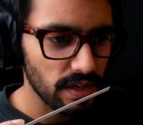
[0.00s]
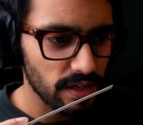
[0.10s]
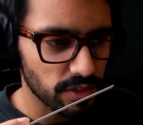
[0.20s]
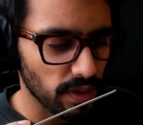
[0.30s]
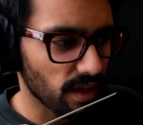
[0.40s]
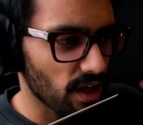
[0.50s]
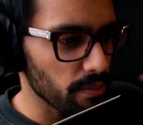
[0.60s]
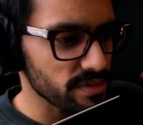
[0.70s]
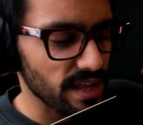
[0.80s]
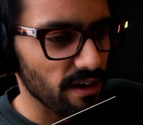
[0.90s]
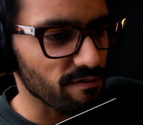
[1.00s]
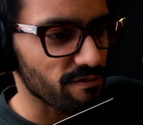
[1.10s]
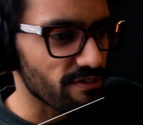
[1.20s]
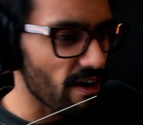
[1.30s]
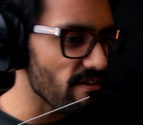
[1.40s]
so it comes out
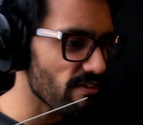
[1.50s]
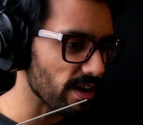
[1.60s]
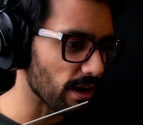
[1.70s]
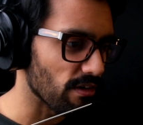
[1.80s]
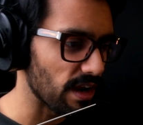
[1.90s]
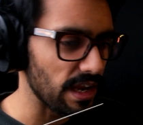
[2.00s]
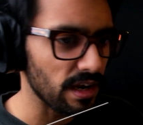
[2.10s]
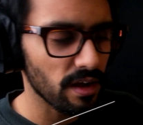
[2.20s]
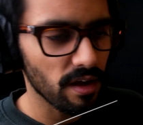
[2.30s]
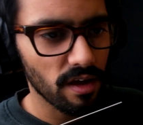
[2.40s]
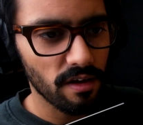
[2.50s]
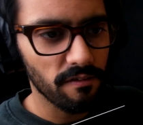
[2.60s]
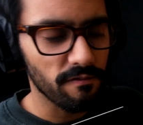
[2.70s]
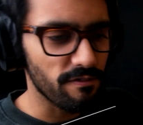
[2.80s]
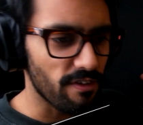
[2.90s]
very, very green,
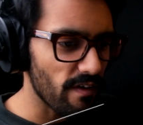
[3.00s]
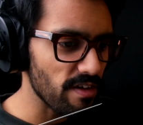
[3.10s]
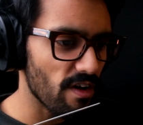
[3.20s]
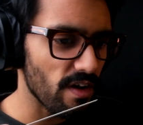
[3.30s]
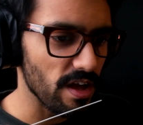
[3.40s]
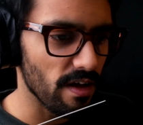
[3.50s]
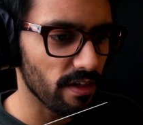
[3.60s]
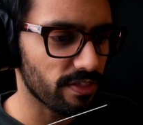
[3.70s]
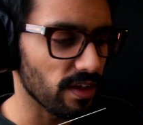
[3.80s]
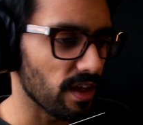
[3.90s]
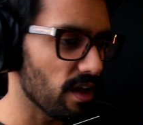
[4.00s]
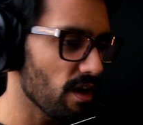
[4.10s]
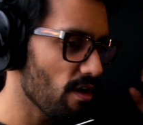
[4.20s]
very, very earthy.